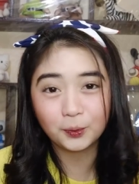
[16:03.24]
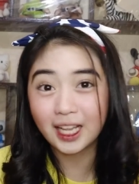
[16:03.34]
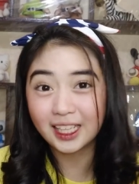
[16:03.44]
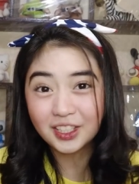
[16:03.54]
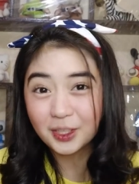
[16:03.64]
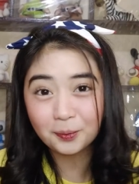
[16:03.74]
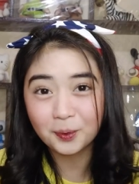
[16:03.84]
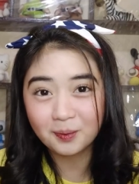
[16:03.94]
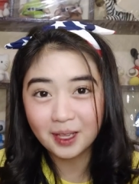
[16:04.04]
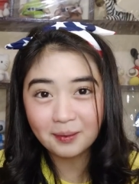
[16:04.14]
wala na siyang
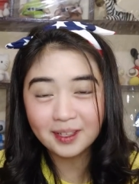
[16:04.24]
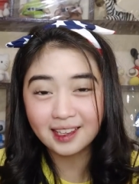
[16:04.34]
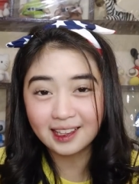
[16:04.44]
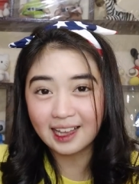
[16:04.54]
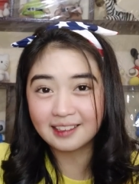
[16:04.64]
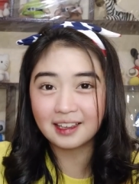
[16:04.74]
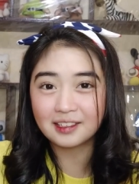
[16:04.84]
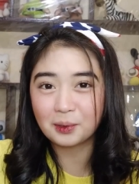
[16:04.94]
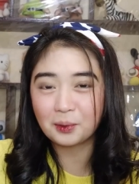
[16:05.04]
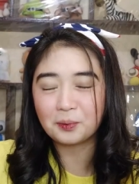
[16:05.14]
problema sa lasa,
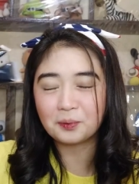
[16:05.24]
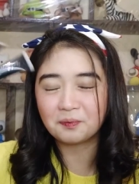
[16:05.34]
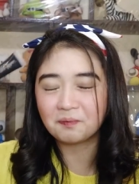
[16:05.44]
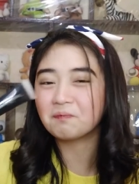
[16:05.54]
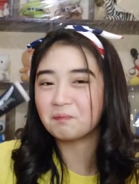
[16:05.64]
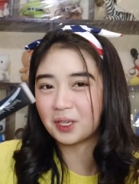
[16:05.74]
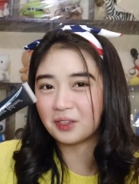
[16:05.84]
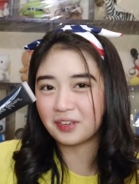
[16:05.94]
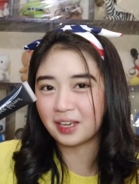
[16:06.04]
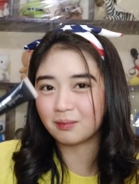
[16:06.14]
so,
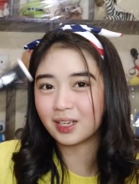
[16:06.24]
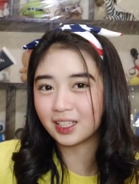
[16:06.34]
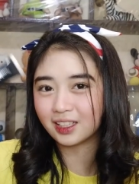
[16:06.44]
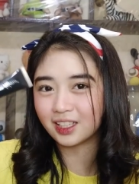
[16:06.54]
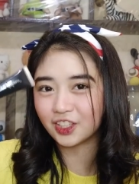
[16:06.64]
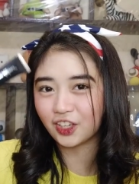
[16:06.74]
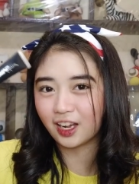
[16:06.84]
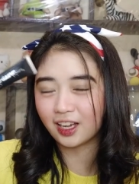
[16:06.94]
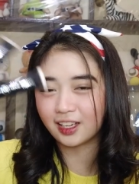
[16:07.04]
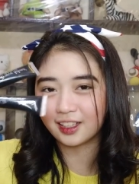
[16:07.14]
perfect, maganda na
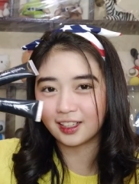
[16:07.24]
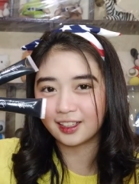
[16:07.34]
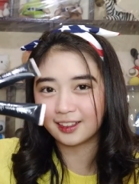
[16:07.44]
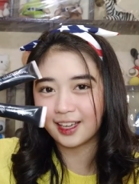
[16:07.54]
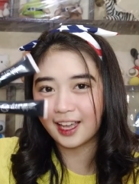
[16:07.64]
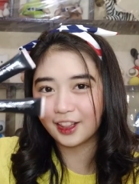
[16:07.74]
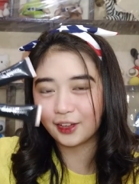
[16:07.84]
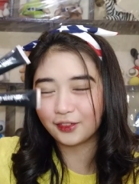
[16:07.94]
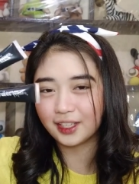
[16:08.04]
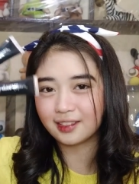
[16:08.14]
siya. I
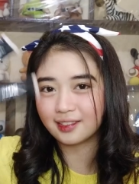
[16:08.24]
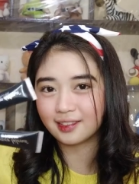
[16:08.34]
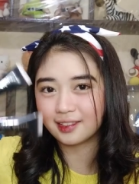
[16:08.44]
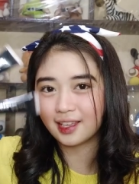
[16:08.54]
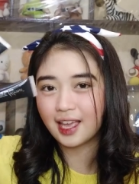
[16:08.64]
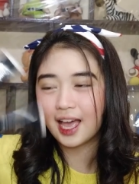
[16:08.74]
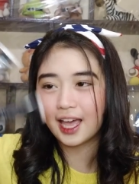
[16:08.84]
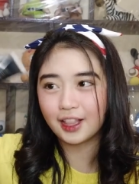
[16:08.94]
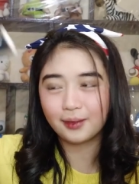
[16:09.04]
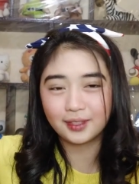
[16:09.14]
love this
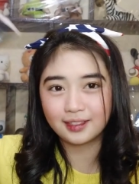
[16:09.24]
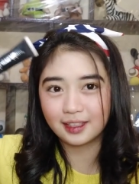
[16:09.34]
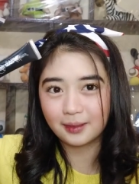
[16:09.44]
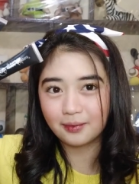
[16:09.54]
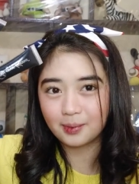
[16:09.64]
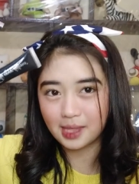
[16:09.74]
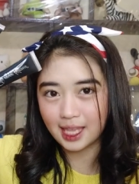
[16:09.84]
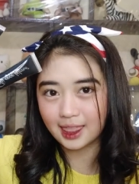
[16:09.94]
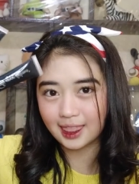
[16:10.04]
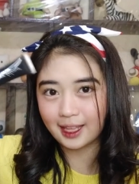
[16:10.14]
lip
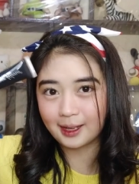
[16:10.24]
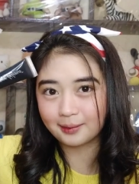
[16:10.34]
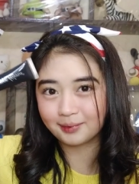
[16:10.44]
tint na.